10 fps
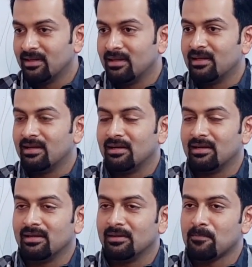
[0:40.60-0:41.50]
Okay.
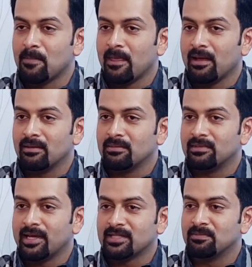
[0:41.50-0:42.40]
Uh,
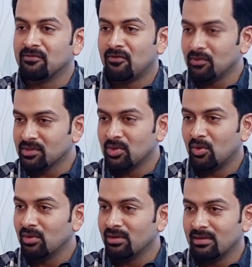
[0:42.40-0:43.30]
that's before this
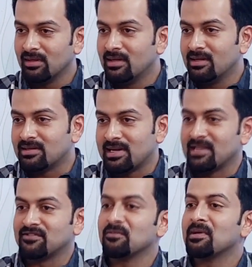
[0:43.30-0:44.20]
whole
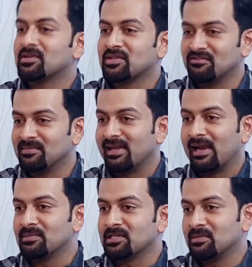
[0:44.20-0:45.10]
transformation of
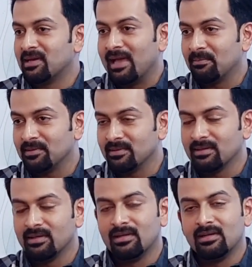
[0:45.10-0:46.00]
Malayalam cinema happened.
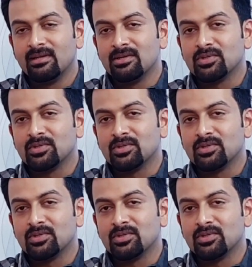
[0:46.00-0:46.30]
Right.